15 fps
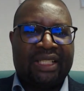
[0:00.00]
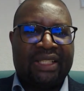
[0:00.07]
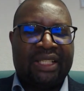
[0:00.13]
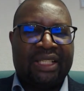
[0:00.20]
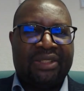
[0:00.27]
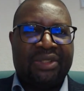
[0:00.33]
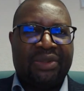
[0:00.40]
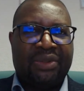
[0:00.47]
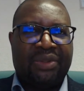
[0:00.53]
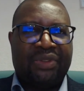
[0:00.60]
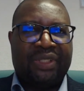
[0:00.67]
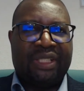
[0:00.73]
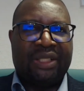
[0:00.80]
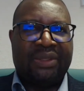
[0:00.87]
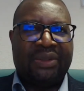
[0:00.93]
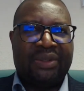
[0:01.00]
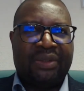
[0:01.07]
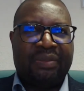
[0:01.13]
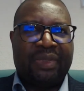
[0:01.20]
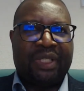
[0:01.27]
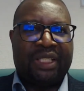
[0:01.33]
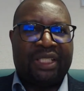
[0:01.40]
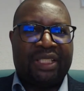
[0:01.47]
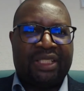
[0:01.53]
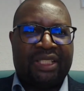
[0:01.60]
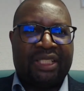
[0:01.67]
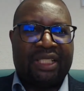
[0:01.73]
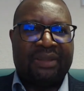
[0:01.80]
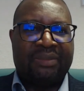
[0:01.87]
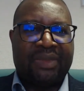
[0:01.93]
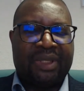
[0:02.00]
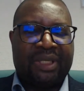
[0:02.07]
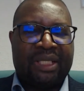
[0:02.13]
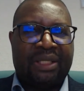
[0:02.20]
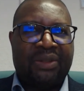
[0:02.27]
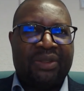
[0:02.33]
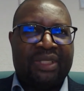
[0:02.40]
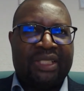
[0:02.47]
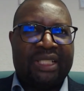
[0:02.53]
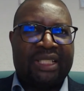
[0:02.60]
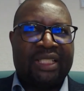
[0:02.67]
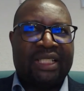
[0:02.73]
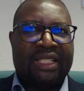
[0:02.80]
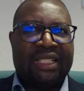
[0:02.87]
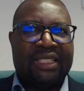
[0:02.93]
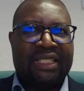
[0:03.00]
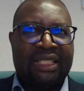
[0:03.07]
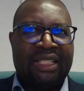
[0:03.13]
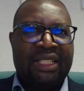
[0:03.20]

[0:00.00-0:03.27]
Their children are also punished alongside that.